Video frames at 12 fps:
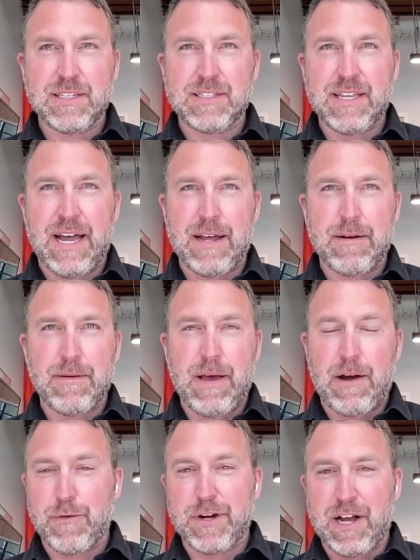is that
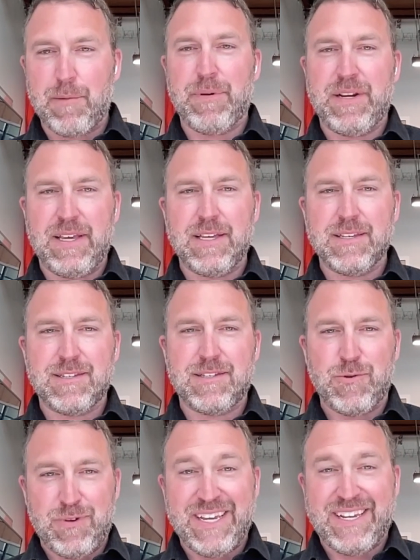every company is
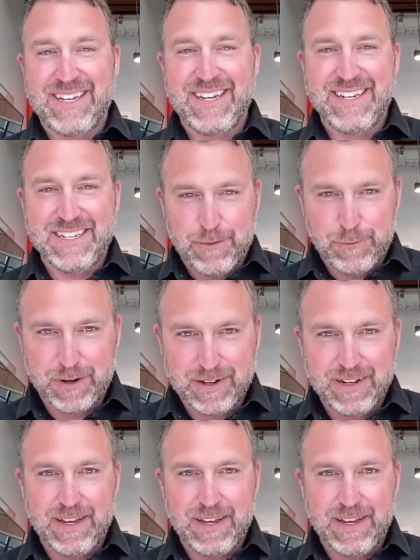unique and different,